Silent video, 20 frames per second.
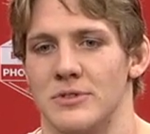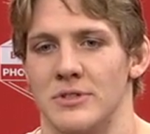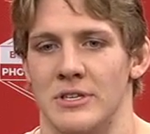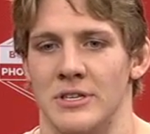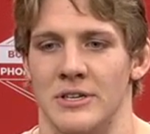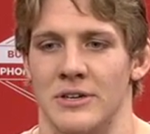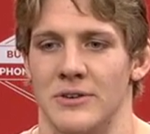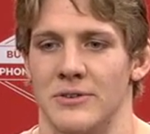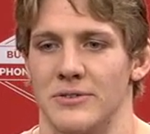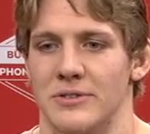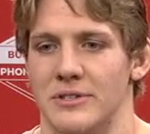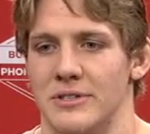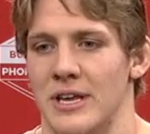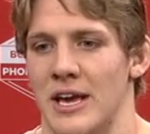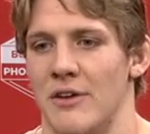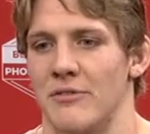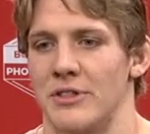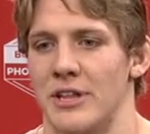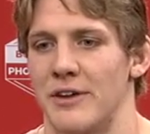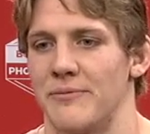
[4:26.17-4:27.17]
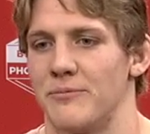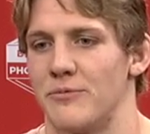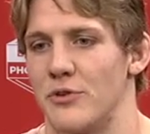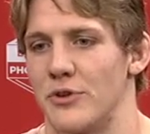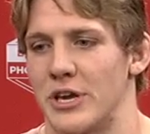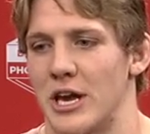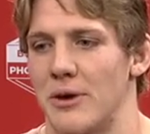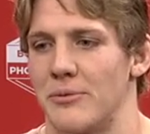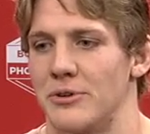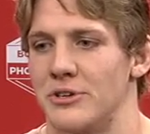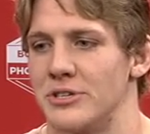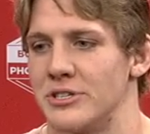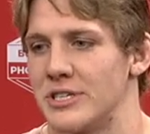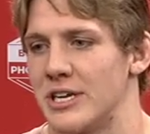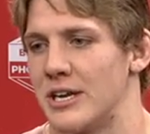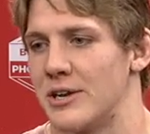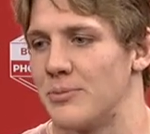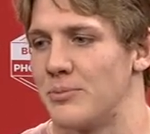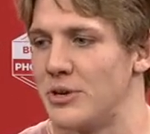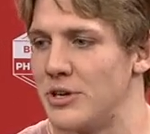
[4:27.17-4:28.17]
you know, having that vocabulary just
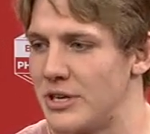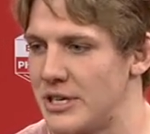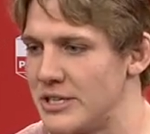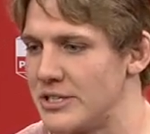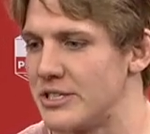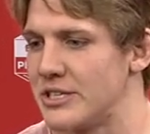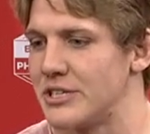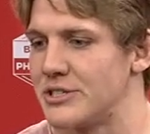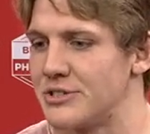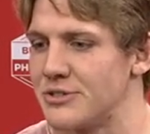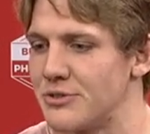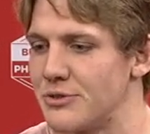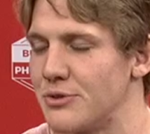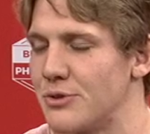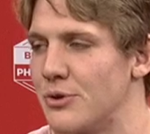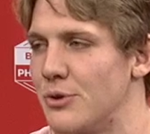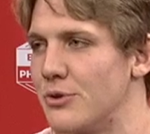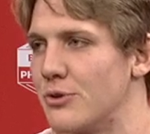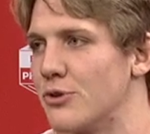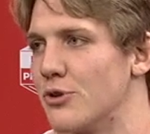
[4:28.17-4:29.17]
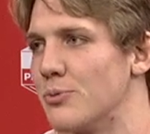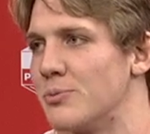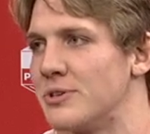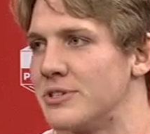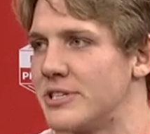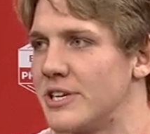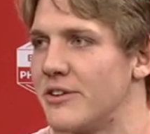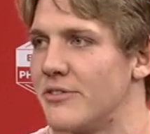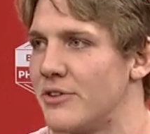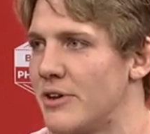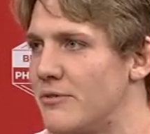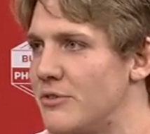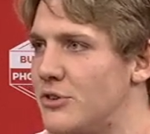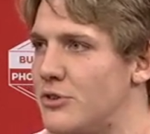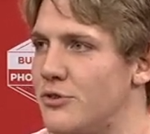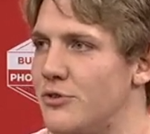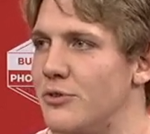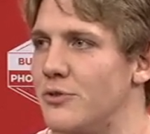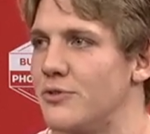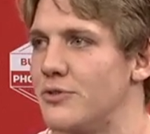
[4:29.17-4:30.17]
kind of be consistent through the whole group instead of having
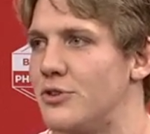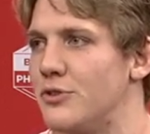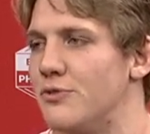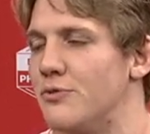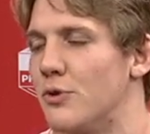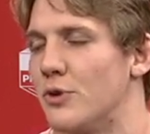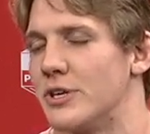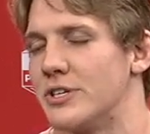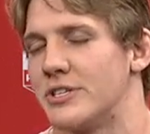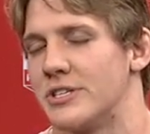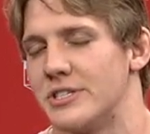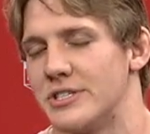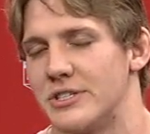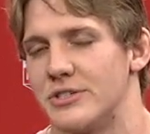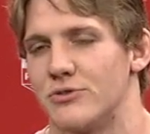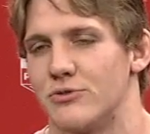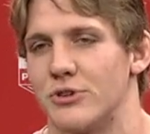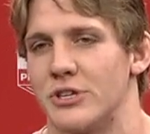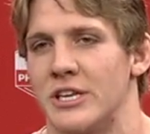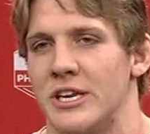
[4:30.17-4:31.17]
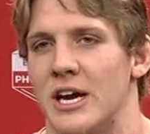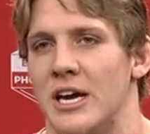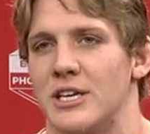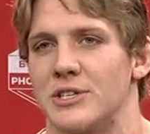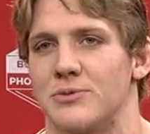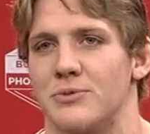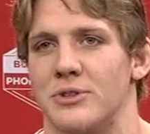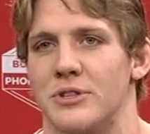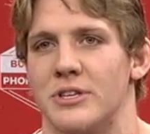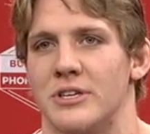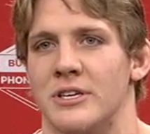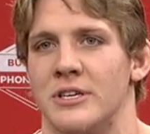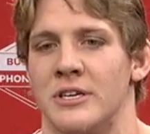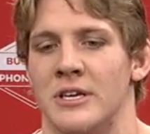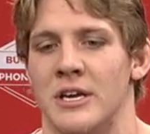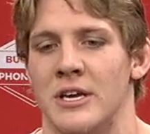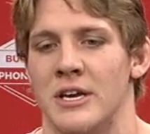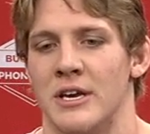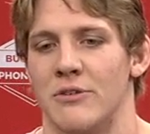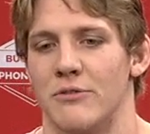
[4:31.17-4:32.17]
two voices is really nice with the
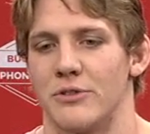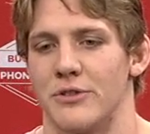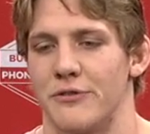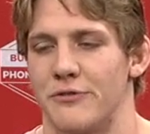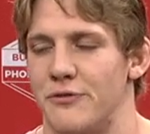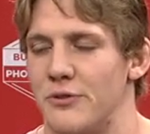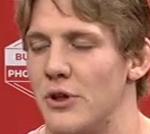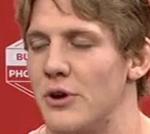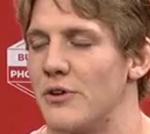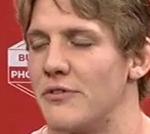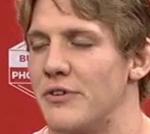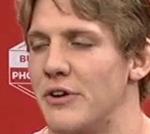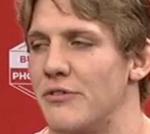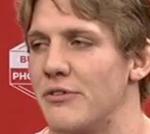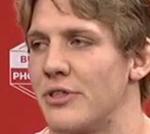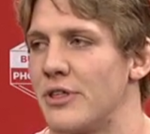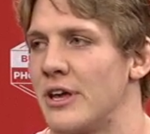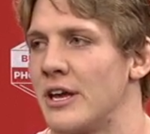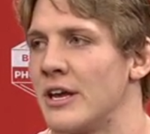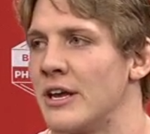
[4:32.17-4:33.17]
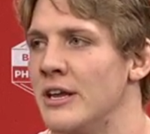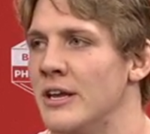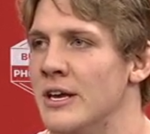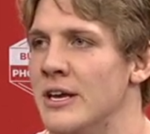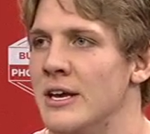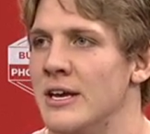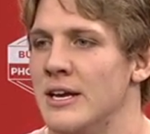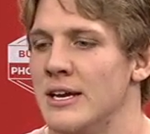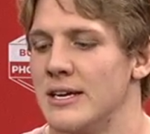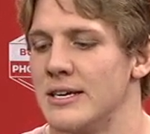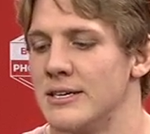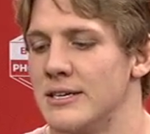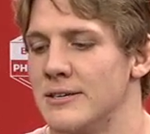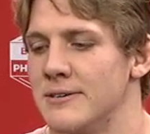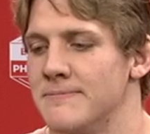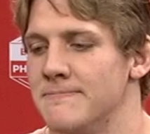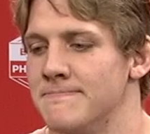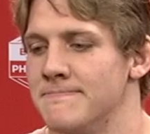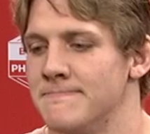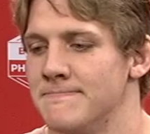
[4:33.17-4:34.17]
flow of everything.
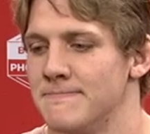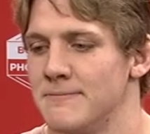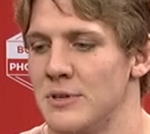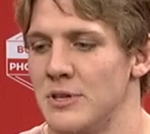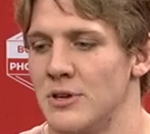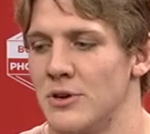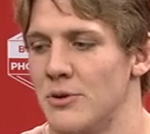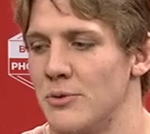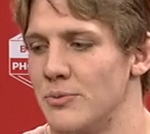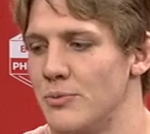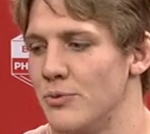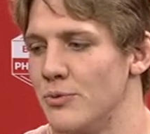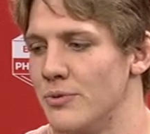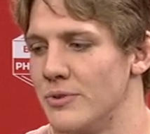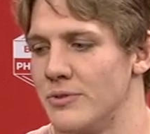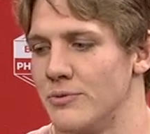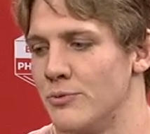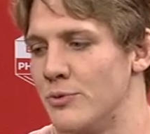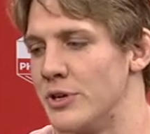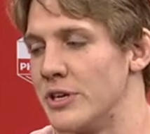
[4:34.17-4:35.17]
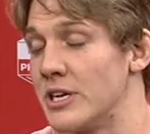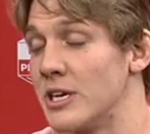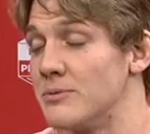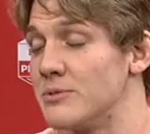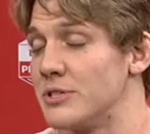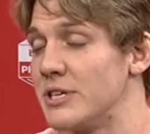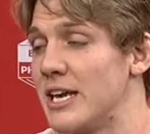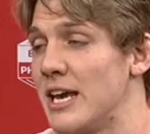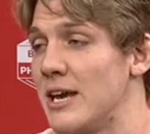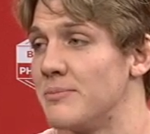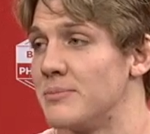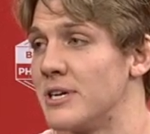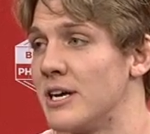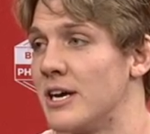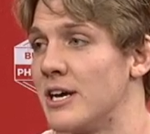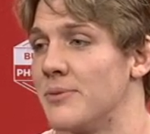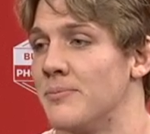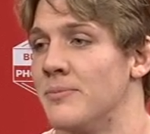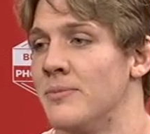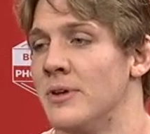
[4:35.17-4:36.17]
You know, when it comes to game
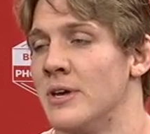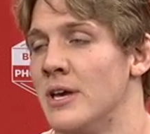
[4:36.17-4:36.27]
time,